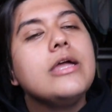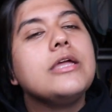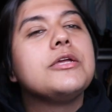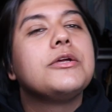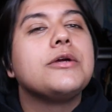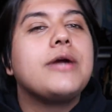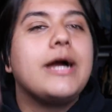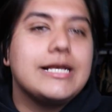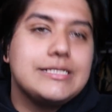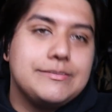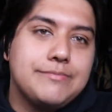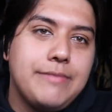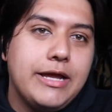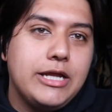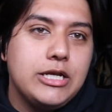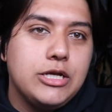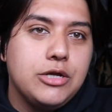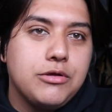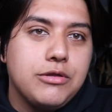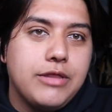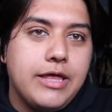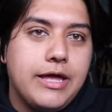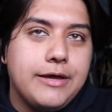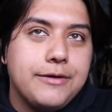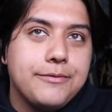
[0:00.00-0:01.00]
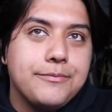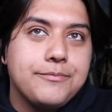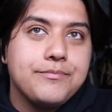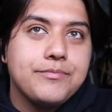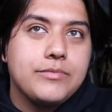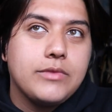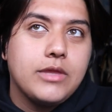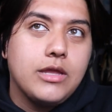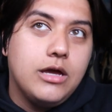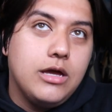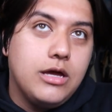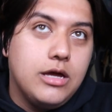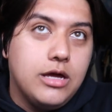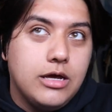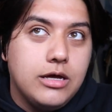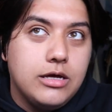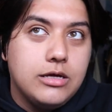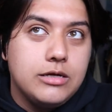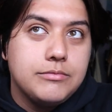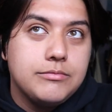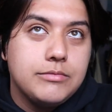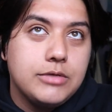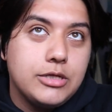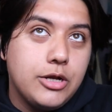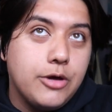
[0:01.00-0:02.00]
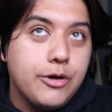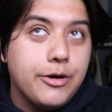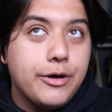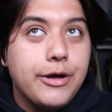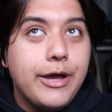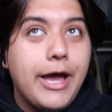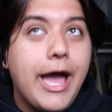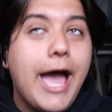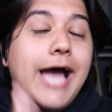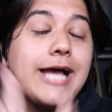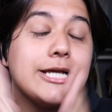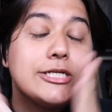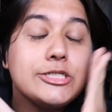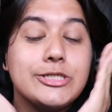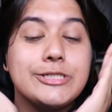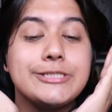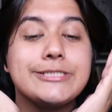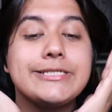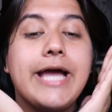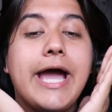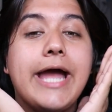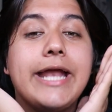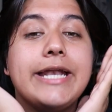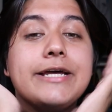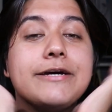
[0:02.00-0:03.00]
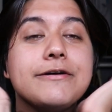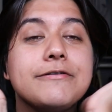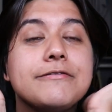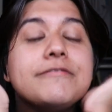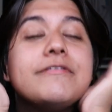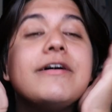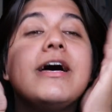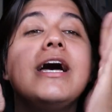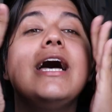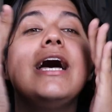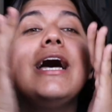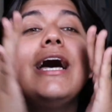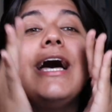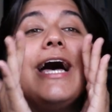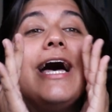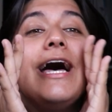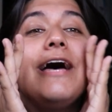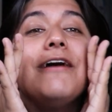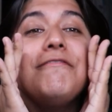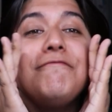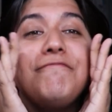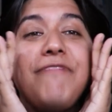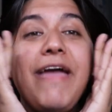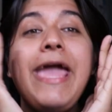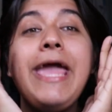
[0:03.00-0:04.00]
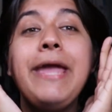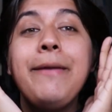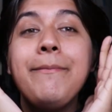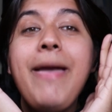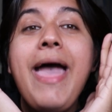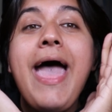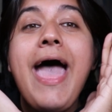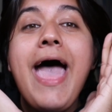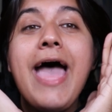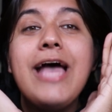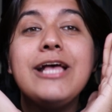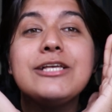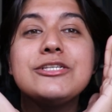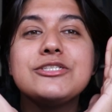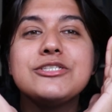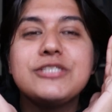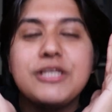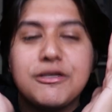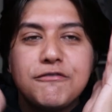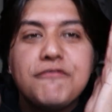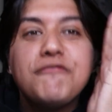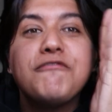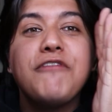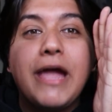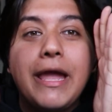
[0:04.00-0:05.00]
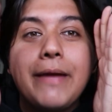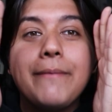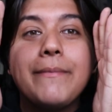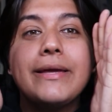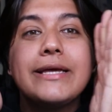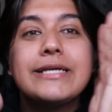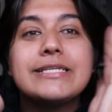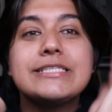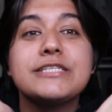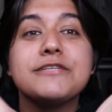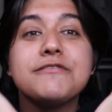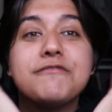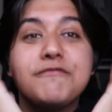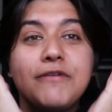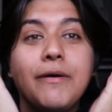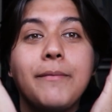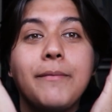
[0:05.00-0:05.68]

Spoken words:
You guys might know them. You know, Ashley's kind of famous,